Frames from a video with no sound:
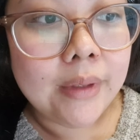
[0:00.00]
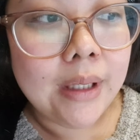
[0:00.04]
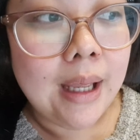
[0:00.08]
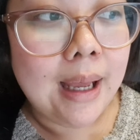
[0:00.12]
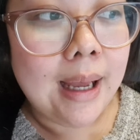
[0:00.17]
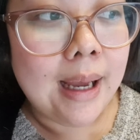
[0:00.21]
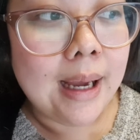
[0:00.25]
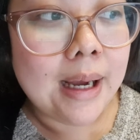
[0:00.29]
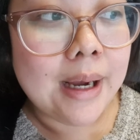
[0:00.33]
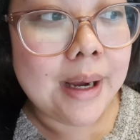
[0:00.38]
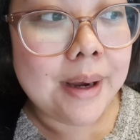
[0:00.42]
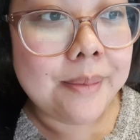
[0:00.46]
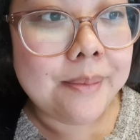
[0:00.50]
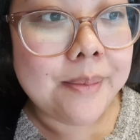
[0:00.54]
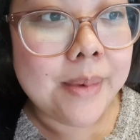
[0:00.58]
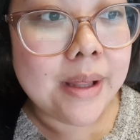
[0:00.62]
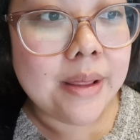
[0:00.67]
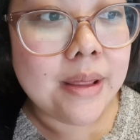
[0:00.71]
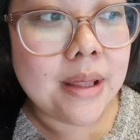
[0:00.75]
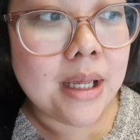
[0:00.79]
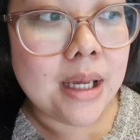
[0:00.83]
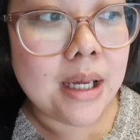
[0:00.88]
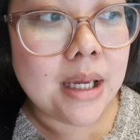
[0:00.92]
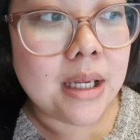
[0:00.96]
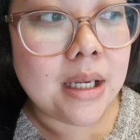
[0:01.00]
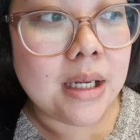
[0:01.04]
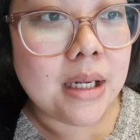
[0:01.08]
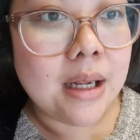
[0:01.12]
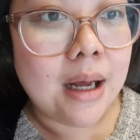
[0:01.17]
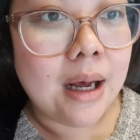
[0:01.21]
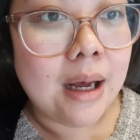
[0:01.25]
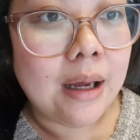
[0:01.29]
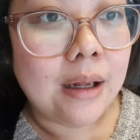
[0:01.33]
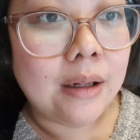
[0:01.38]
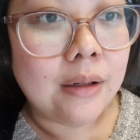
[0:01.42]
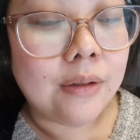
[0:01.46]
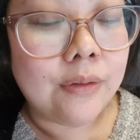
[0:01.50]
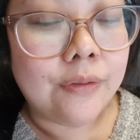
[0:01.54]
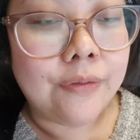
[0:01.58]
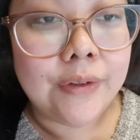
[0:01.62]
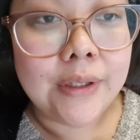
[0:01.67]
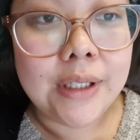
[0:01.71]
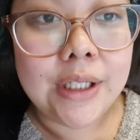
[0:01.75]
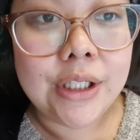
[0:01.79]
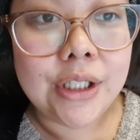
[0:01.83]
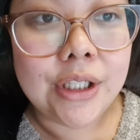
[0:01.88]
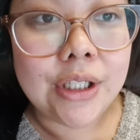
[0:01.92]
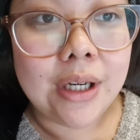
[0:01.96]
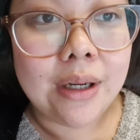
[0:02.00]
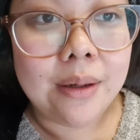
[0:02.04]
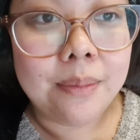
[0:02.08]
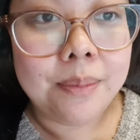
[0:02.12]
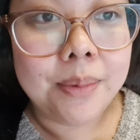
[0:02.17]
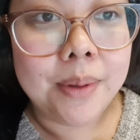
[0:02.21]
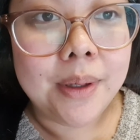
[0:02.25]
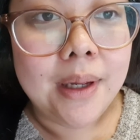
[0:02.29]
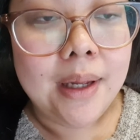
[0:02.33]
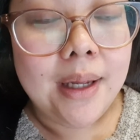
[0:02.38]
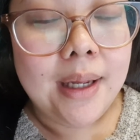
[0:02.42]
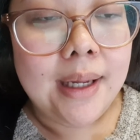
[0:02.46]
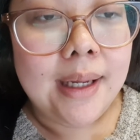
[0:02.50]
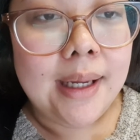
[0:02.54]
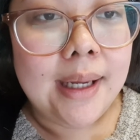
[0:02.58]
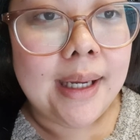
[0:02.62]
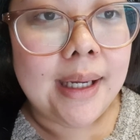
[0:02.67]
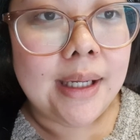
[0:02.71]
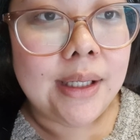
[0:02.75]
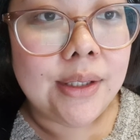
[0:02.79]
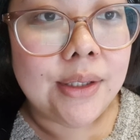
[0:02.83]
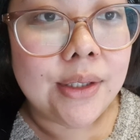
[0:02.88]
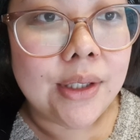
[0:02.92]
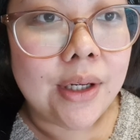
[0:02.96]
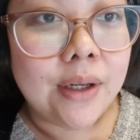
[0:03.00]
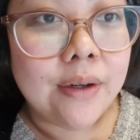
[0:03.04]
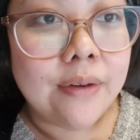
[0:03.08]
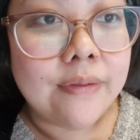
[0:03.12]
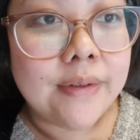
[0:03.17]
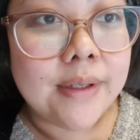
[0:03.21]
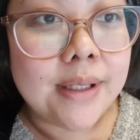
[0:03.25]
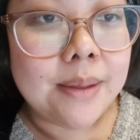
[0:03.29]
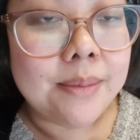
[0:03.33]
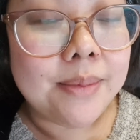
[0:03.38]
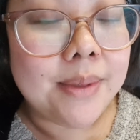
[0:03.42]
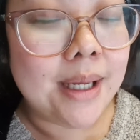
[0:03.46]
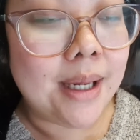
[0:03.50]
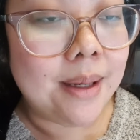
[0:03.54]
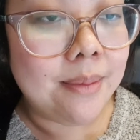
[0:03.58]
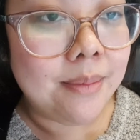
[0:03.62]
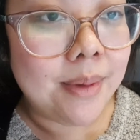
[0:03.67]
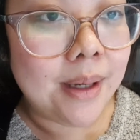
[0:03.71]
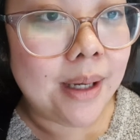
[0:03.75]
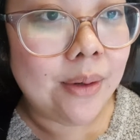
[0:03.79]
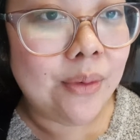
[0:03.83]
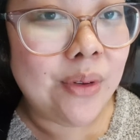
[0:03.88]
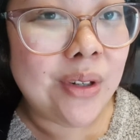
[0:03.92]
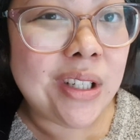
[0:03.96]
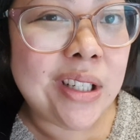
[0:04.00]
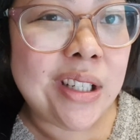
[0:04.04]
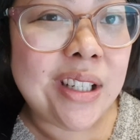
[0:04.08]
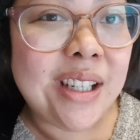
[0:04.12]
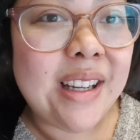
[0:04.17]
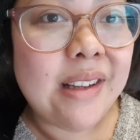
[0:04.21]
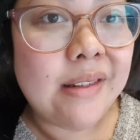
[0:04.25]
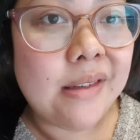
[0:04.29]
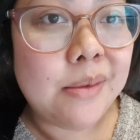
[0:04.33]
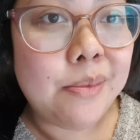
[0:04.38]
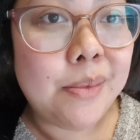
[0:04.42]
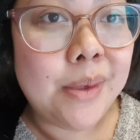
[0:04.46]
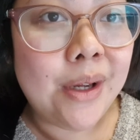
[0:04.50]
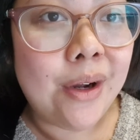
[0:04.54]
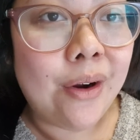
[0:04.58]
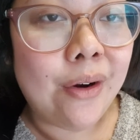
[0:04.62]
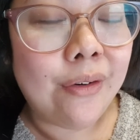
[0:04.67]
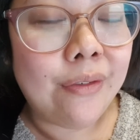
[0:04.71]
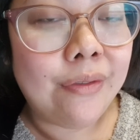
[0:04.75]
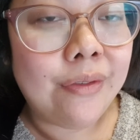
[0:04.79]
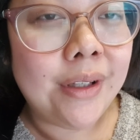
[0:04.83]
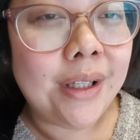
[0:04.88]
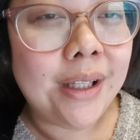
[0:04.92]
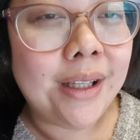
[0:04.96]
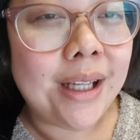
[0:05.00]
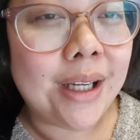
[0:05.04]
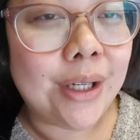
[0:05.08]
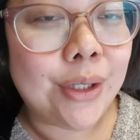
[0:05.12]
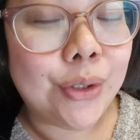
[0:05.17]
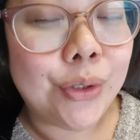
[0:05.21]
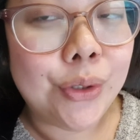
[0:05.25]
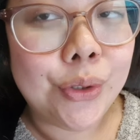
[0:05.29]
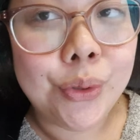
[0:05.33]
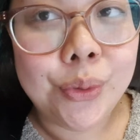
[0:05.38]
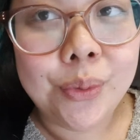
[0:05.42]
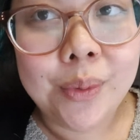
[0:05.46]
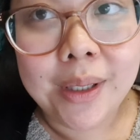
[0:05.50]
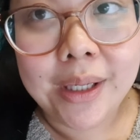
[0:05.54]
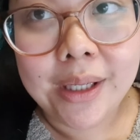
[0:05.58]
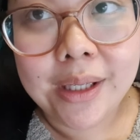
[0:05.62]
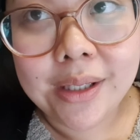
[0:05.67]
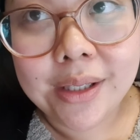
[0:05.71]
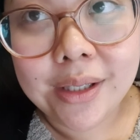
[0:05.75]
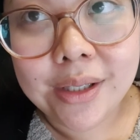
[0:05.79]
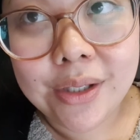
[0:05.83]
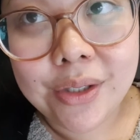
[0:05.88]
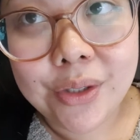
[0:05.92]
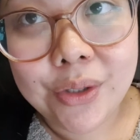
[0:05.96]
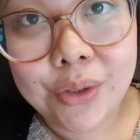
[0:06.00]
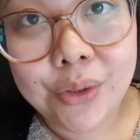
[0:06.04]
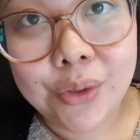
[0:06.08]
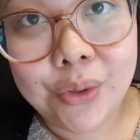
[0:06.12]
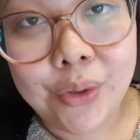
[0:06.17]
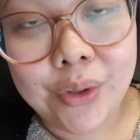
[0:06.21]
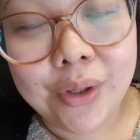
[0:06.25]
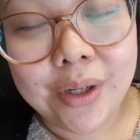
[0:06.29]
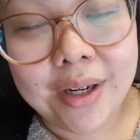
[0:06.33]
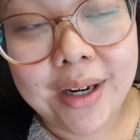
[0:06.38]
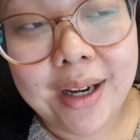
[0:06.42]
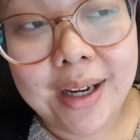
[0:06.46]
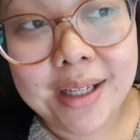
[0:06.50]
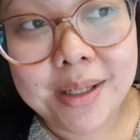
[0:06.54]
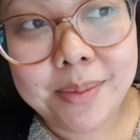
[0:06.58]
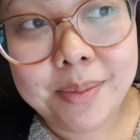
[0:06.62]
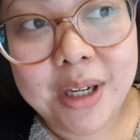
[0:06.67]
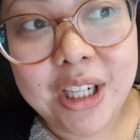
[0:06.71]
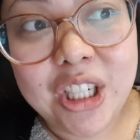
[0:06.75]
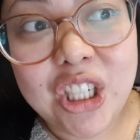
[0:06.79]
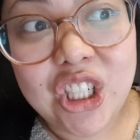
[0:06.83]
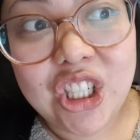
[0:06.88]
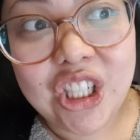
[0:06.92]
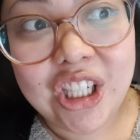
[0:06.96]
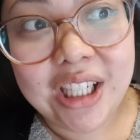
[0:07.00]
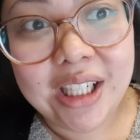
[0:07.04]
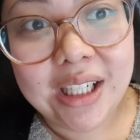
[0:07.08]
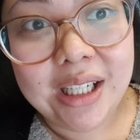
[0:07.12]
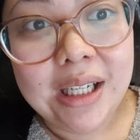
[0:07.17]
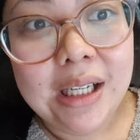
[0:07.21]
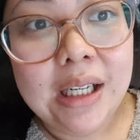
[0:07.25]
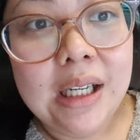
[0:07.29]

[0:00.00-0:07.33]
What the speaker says: And then I'll finish up end of September, which gives me hopefully like 2 weeks to organize my shit,